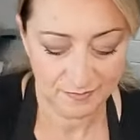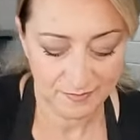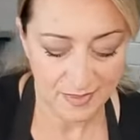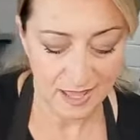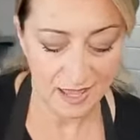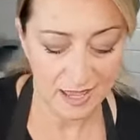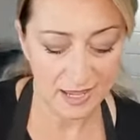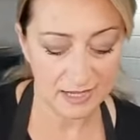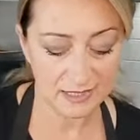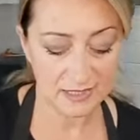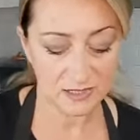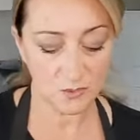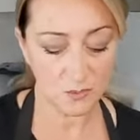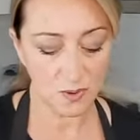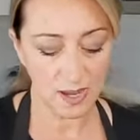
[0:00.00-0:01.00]
And
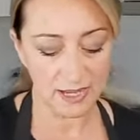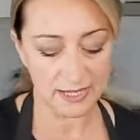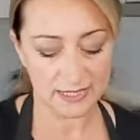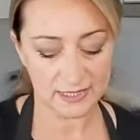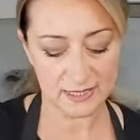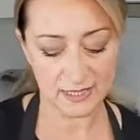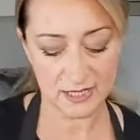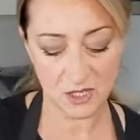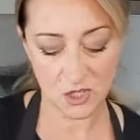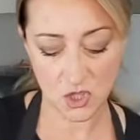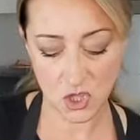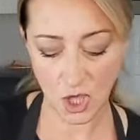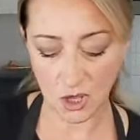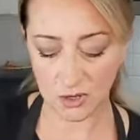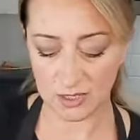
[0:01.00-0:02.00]
the white
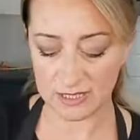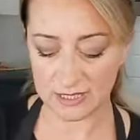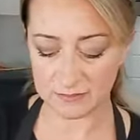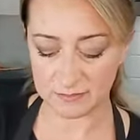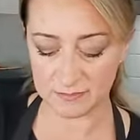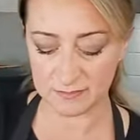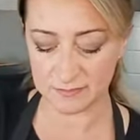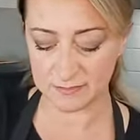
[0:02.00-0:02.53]
chocolate.